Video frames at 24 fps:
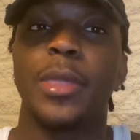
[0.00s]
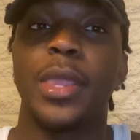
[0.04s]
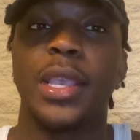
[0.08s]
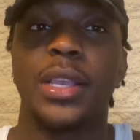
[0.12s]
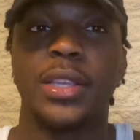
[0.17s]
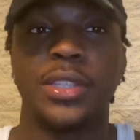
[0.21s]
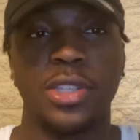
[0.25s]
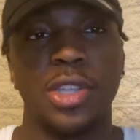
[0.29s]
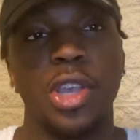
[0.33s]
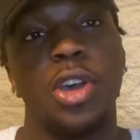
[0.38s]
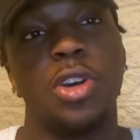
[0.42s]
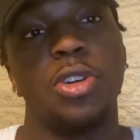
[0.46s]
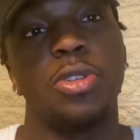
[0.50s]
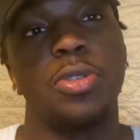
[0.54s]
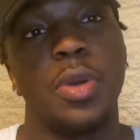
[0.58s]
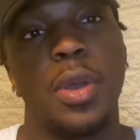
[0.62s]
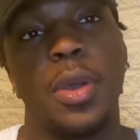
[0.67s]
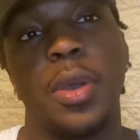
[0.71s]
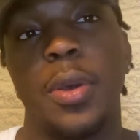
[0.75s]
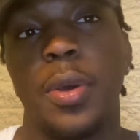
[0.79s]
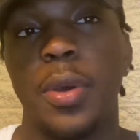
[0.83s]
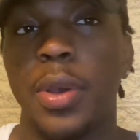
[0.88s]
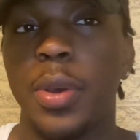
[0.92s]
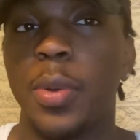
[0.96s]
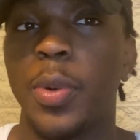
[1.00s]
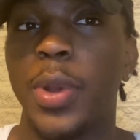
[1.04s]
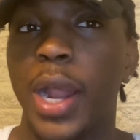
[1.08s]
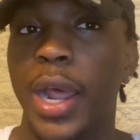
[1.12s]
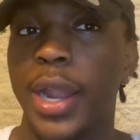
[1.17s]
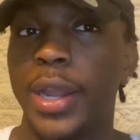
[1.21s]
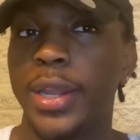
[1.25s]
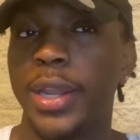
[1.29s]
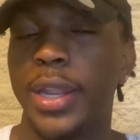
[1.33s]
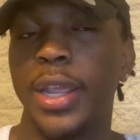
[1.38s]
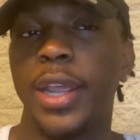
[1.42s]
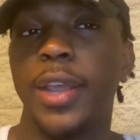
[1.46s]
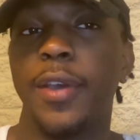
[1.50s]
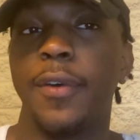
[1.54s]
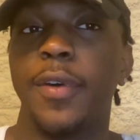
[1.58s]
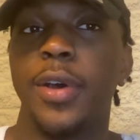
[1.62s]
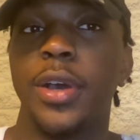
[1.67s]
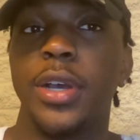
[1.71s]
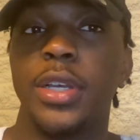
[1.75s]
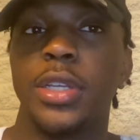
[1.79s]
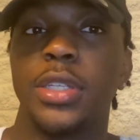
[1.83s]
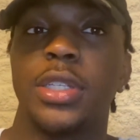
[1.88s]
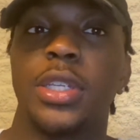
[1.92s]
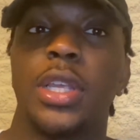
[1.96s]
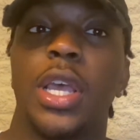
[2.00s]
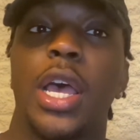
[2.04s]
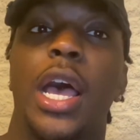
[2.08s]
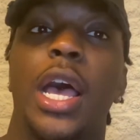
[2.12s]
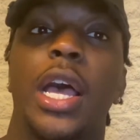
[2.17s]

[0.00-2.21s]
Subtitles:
So what I did was, I